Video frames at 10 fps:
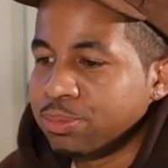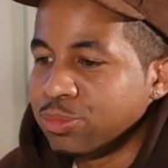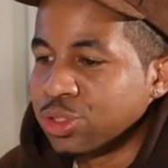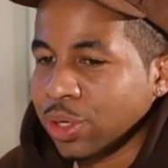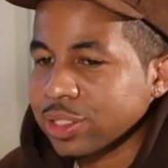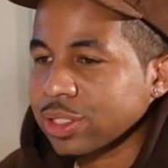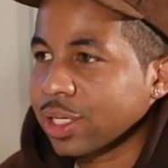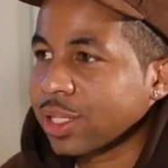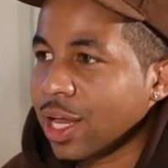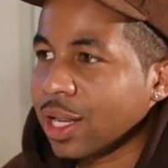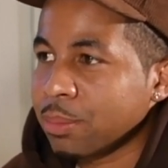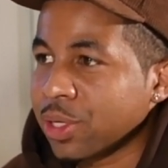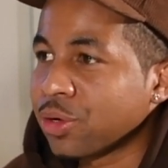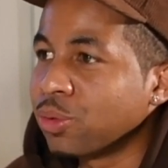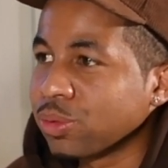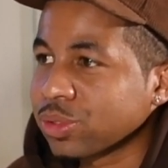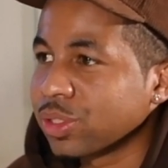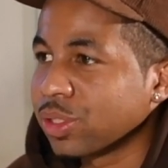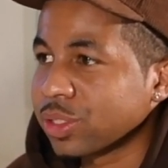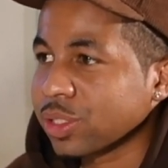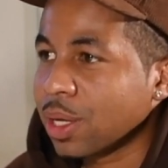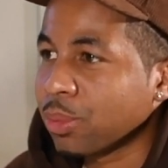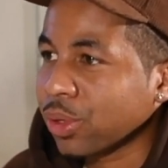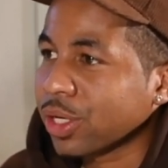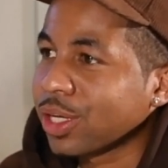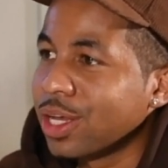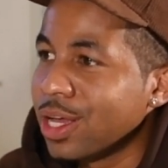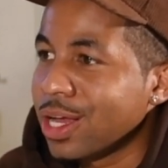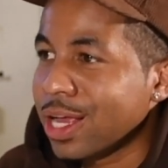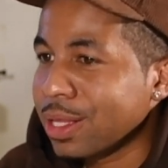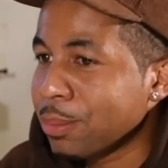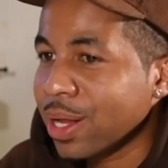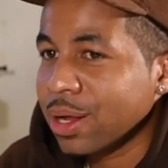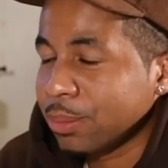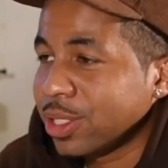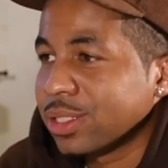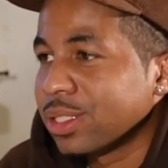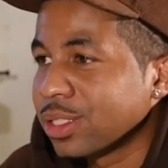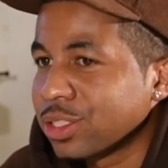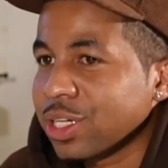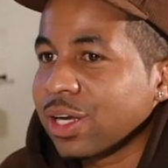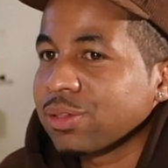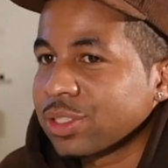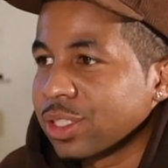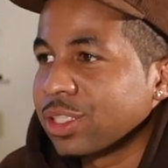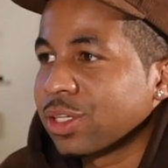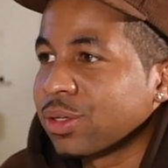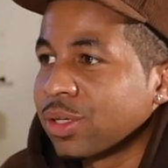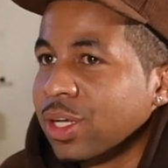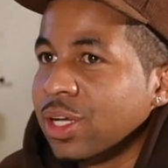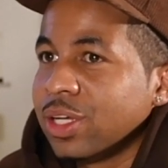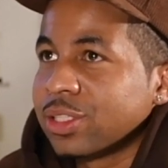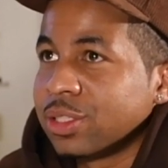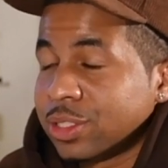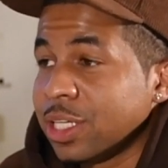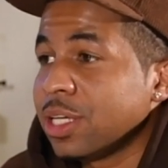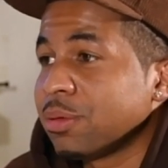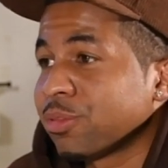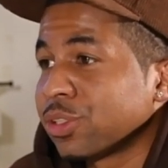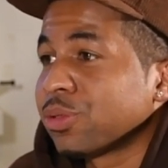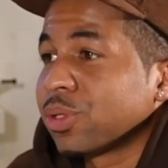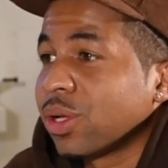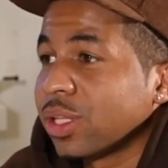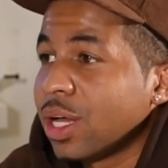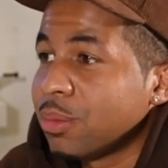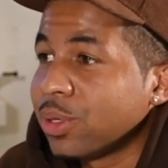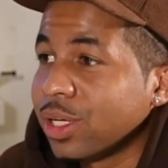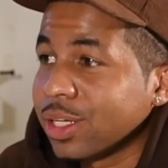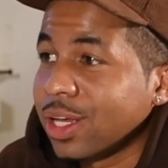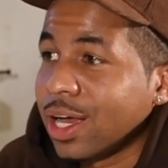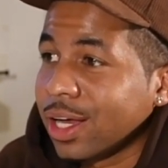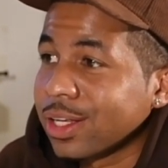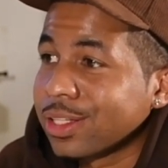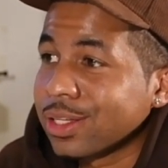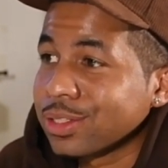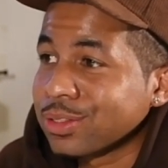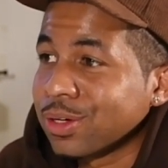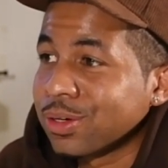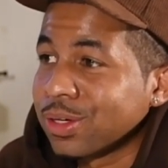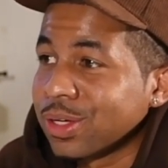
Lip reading: dress like that and be cool still in skateboarding. And shout out to, you know, the team for doing all that. But so